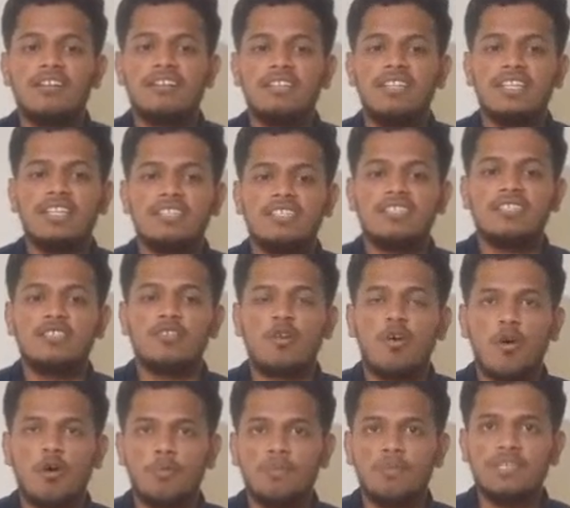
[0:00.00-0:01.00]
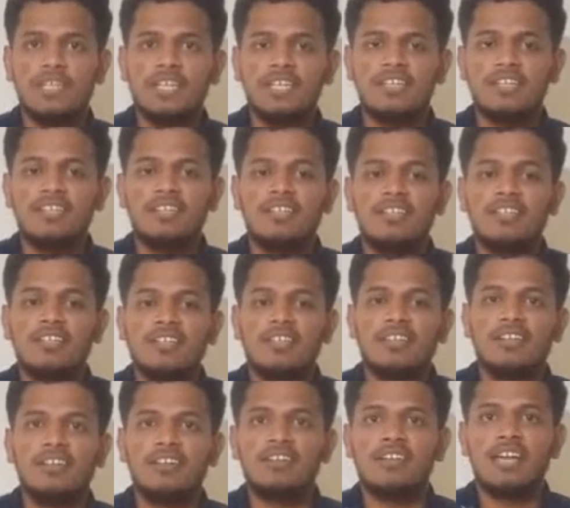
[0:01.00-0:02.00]
Next is object.
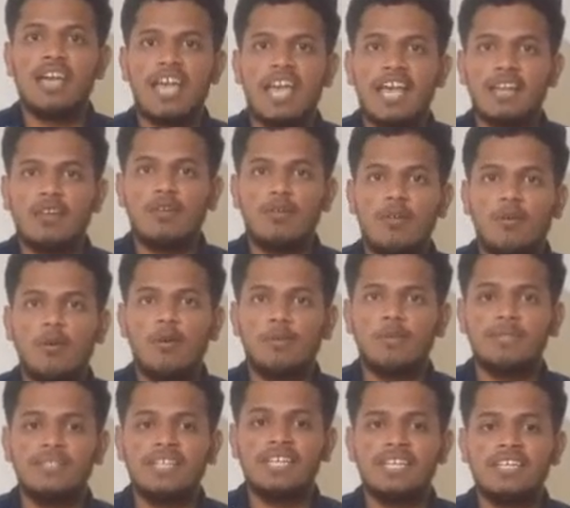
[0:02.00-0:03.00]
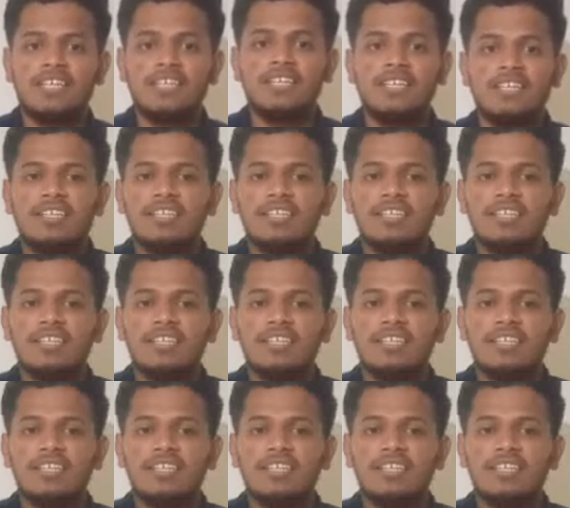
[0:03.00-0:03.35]
An object